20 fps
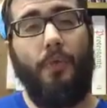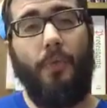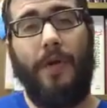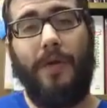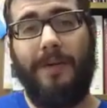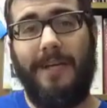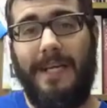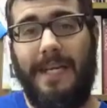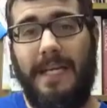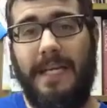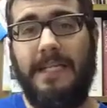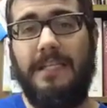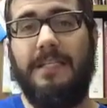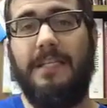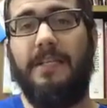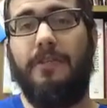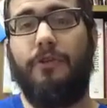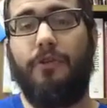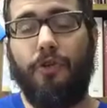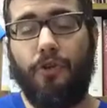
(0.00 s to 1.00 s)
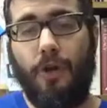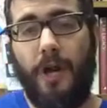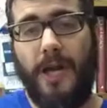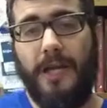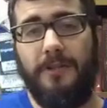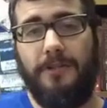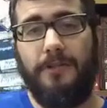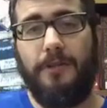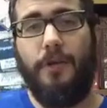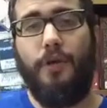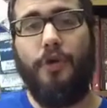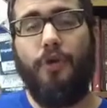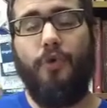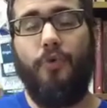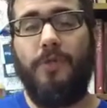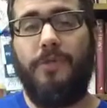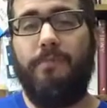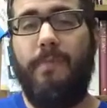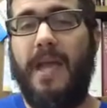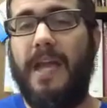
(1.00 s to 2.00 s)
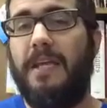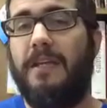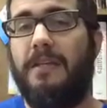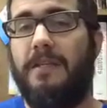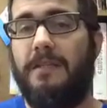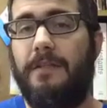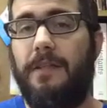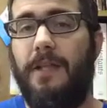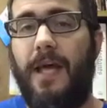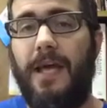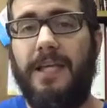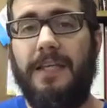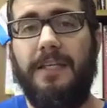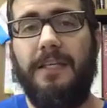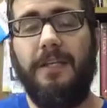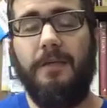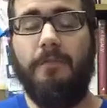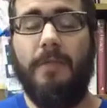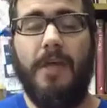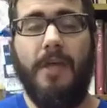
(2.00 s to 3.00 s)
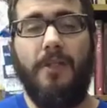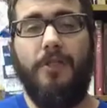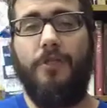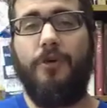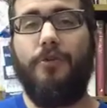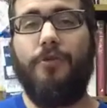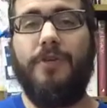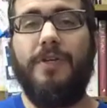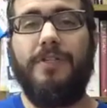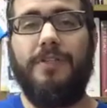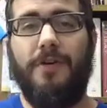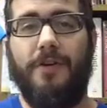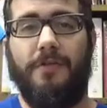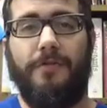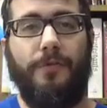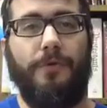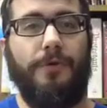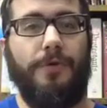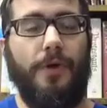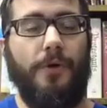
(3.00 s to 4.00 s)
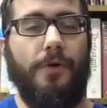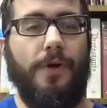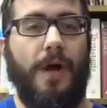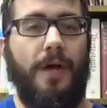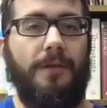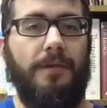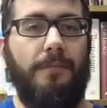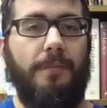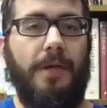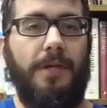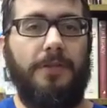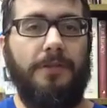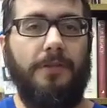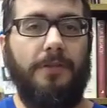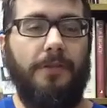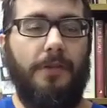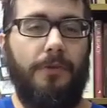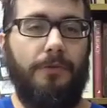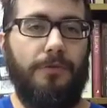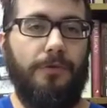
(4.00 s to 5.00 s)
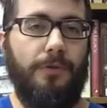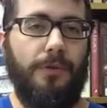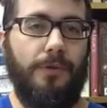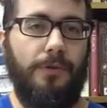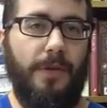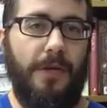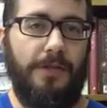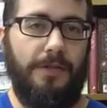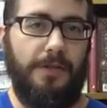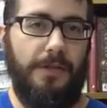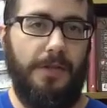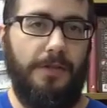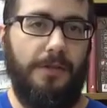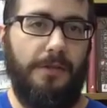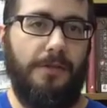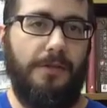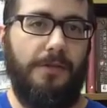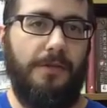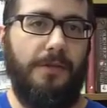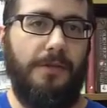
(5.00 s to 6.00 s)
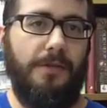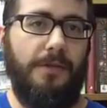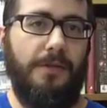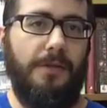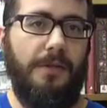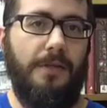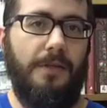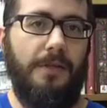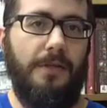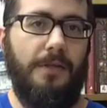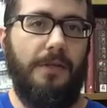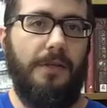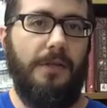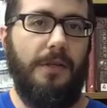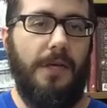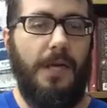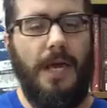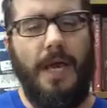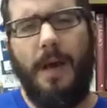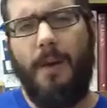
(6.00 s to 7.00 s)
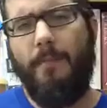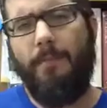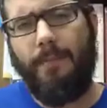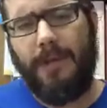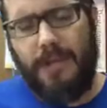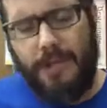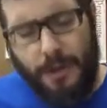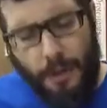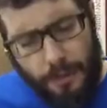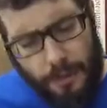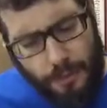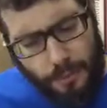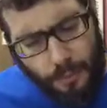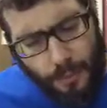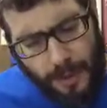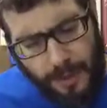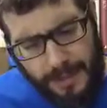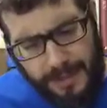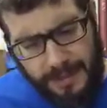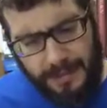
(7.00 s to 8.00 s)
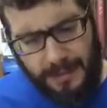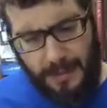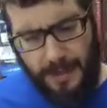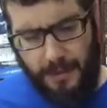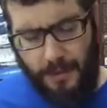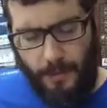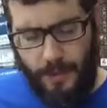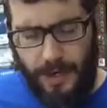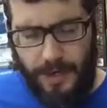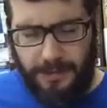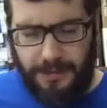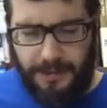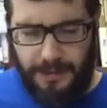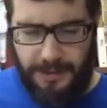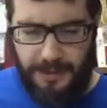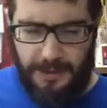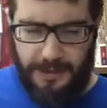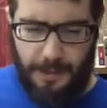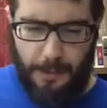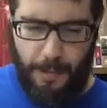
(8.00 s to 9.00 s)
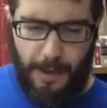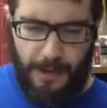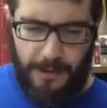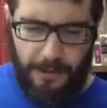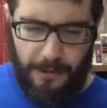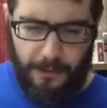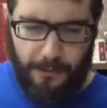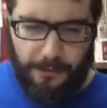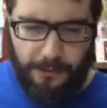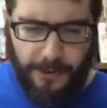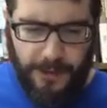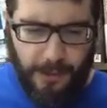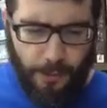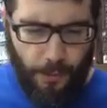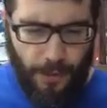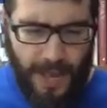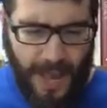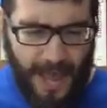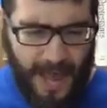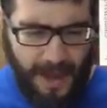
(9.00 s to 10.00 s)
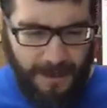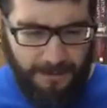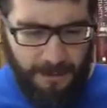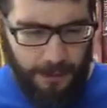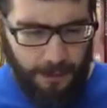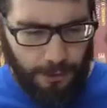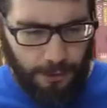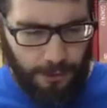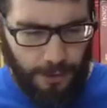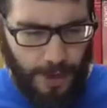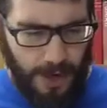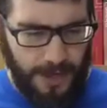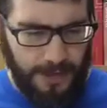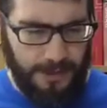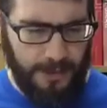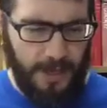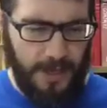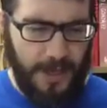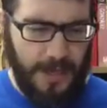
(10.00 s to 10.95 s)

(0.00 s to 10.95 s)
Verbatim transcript: we are hidden in Christ who is making us like him. There is therefore no condemnation of those who are in Christ Jesus. But notice what else he says about the freedom we have in Christ.